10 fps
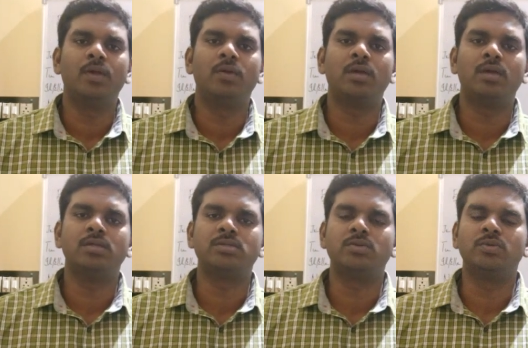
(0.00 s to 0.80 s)

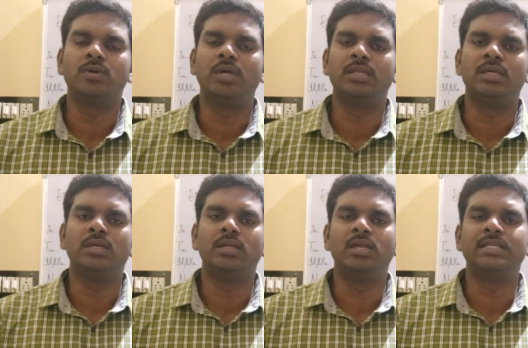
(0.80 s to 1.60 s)
Okay, so I
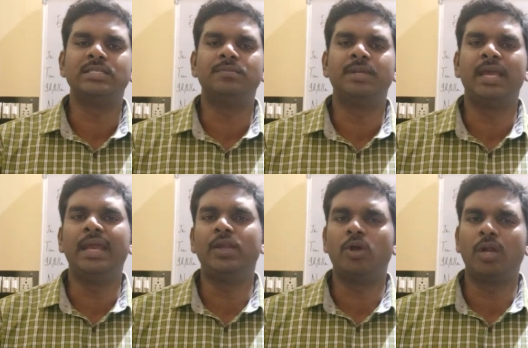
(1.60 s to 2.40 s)
think in lesson number
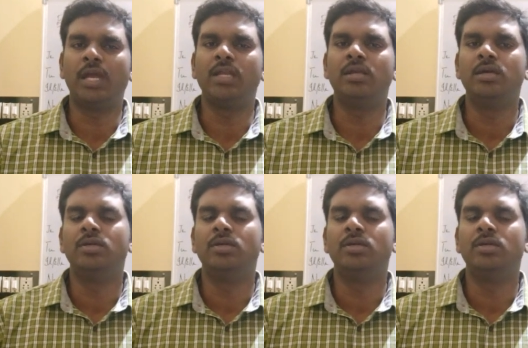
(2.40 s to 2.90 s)
8 or 9